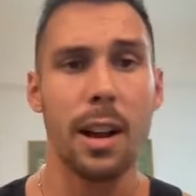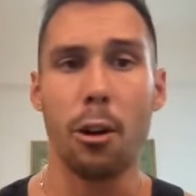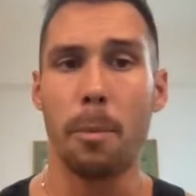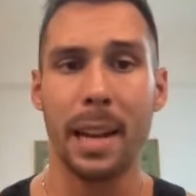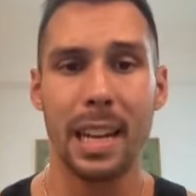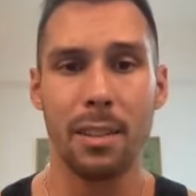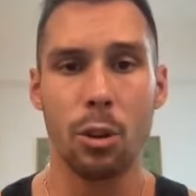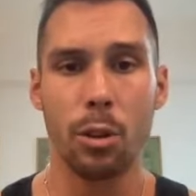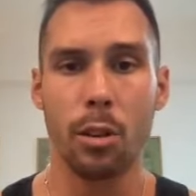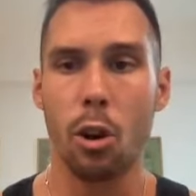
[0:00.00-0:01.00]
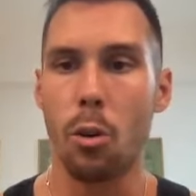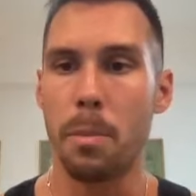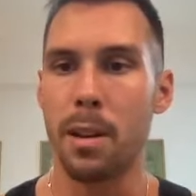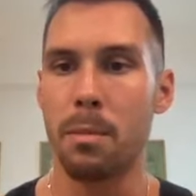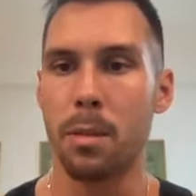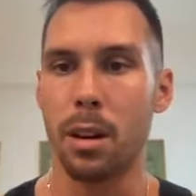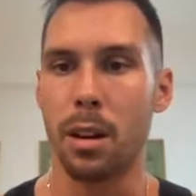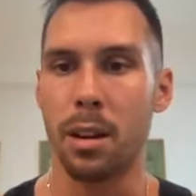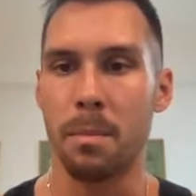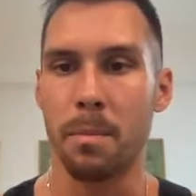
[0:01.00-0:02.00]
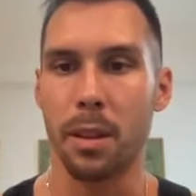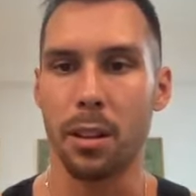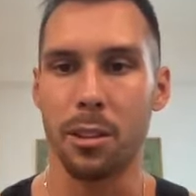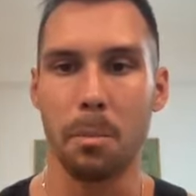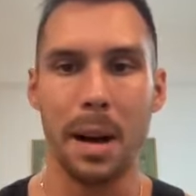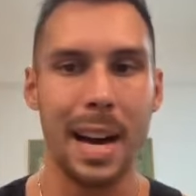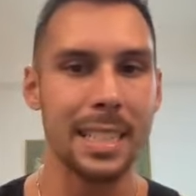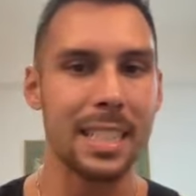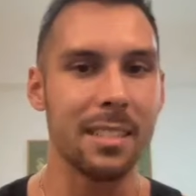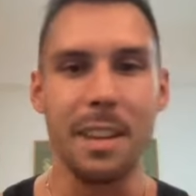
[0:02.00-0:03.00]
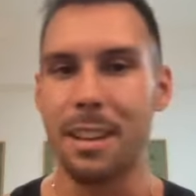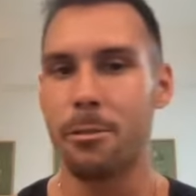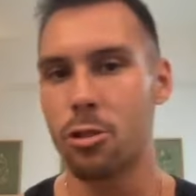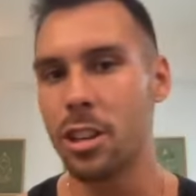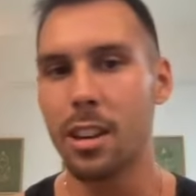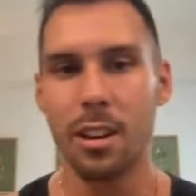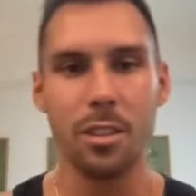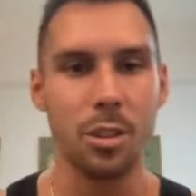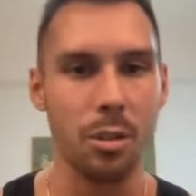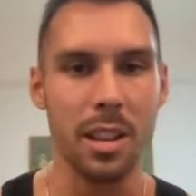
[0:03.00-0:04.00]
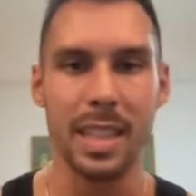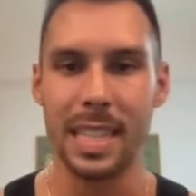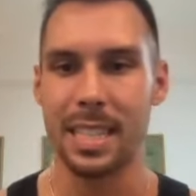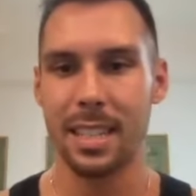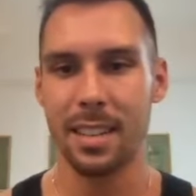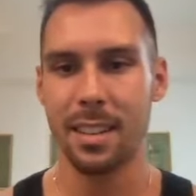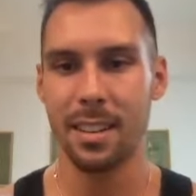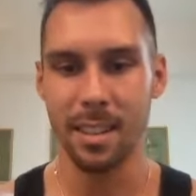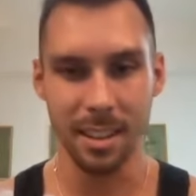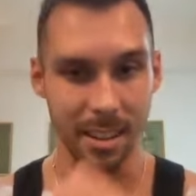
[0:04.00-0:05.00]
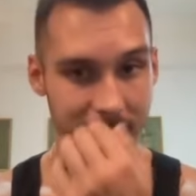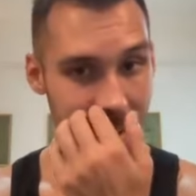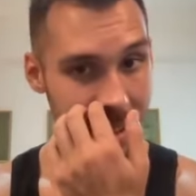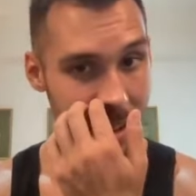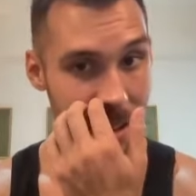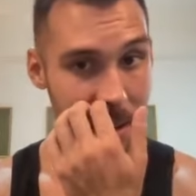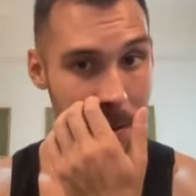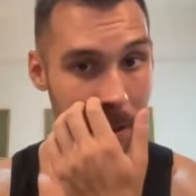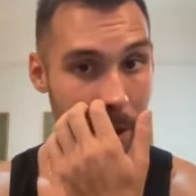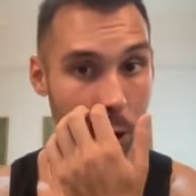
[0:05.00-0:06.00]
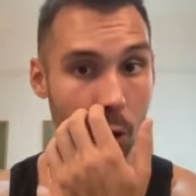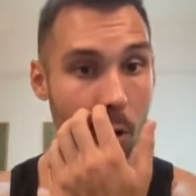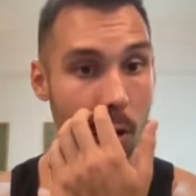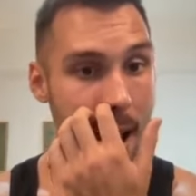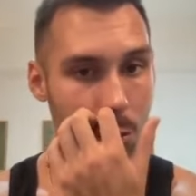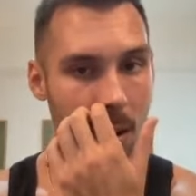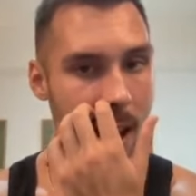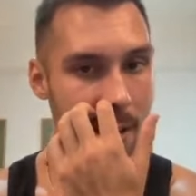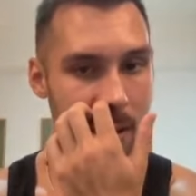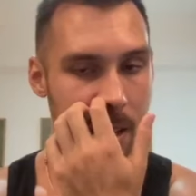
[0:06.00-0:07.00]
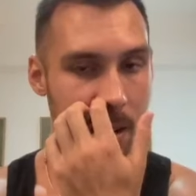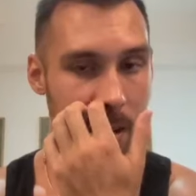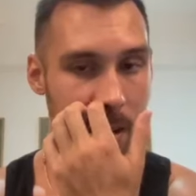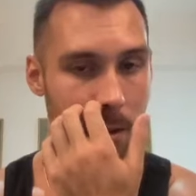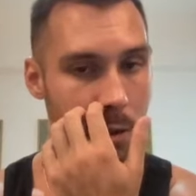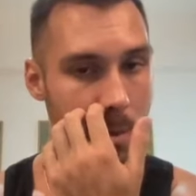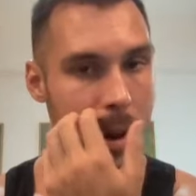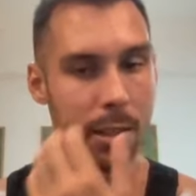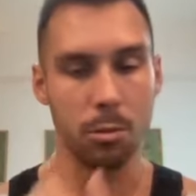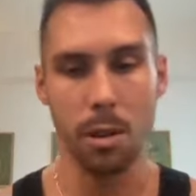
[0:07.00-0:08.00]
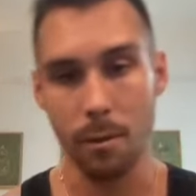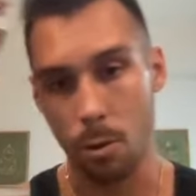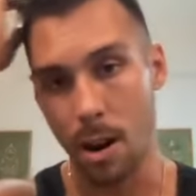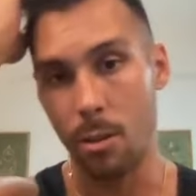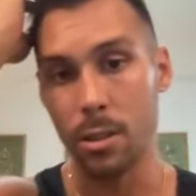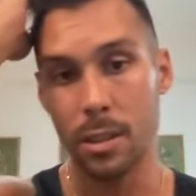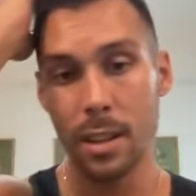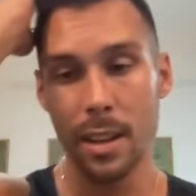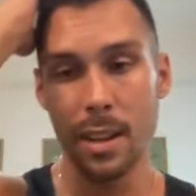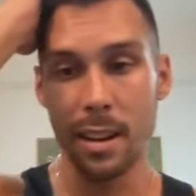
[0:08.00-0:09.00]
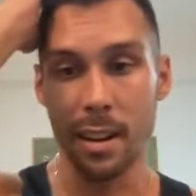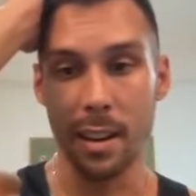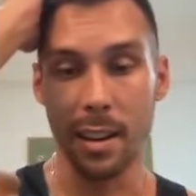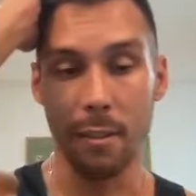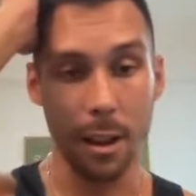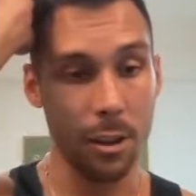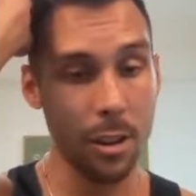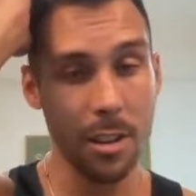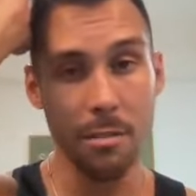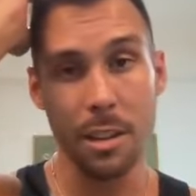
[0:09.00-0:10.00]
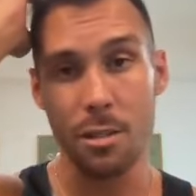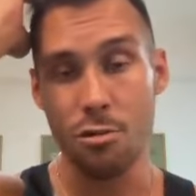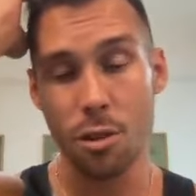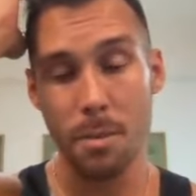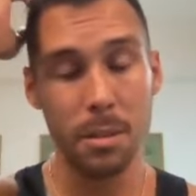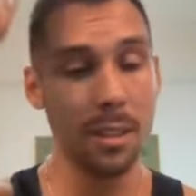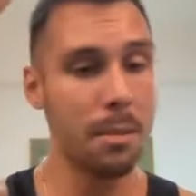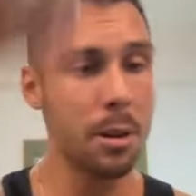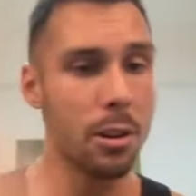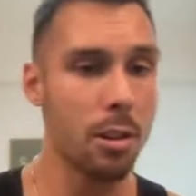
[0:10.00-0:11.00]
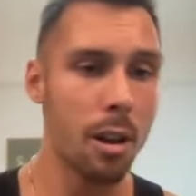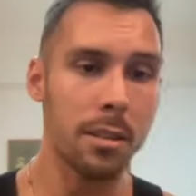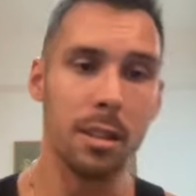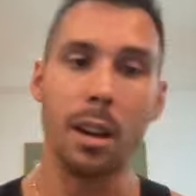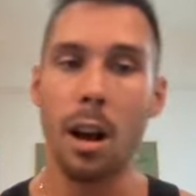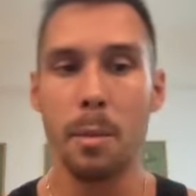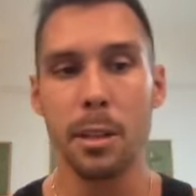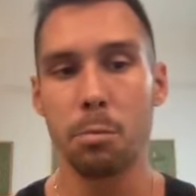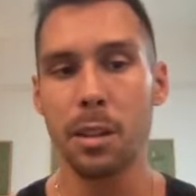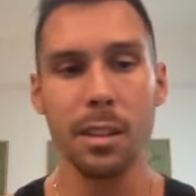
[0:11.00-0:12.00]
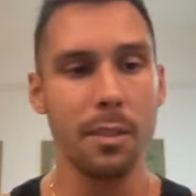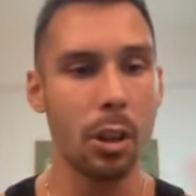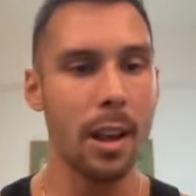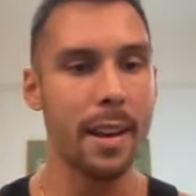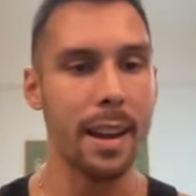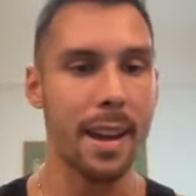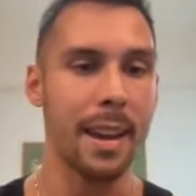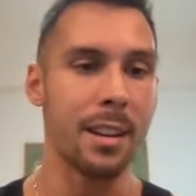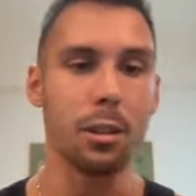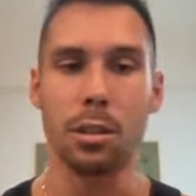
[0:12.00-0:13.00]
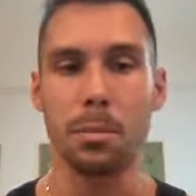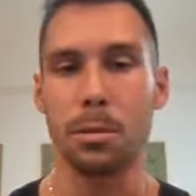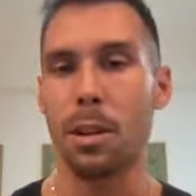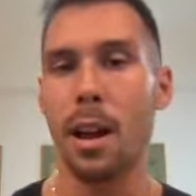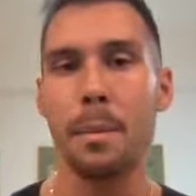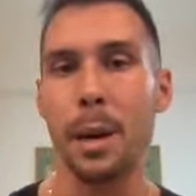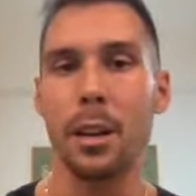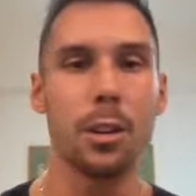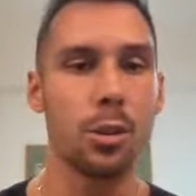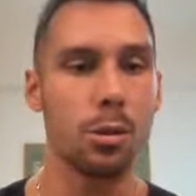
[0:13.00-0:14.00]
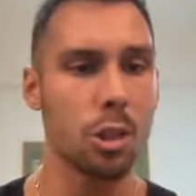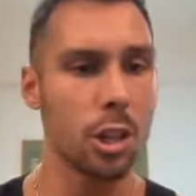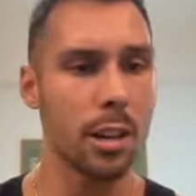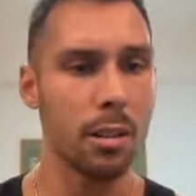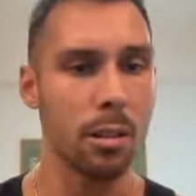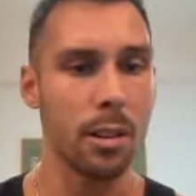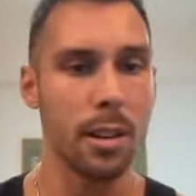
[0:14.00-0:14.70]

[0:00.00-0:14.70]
I hope I could give you a little hopium, a little positive energy during this little crash we're having over the past 24 hours. If I could and you did enjoy it, please let me know your thoughts in the comments. Please leave a like and subscribe to the channel.